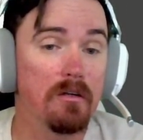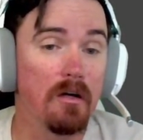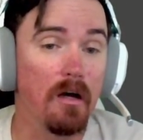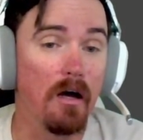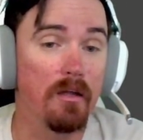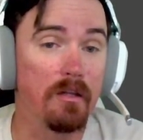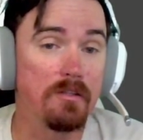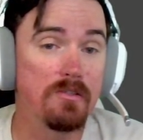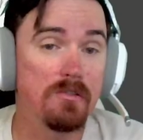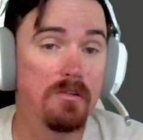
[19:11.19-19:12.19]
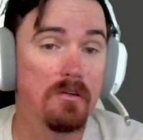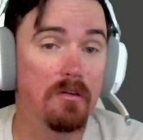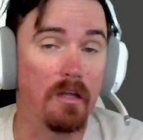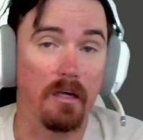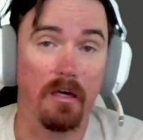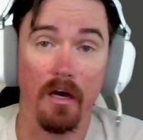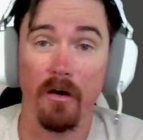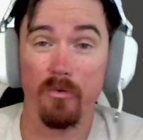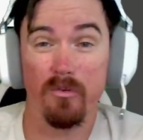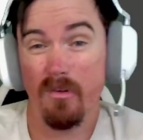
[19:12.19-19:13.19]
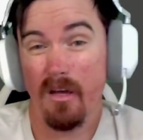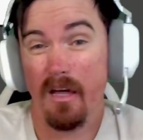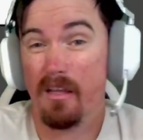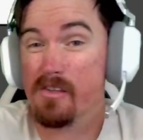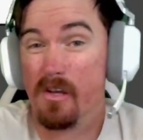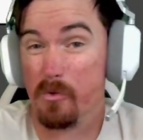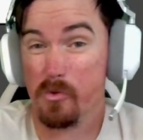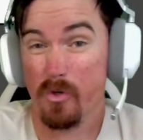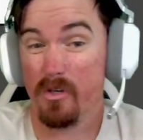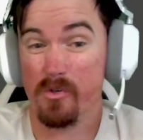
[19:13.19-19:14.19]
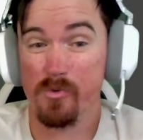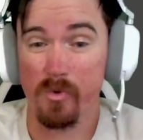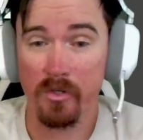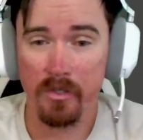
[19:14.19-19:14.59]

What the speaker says: That's like at least how triggers work.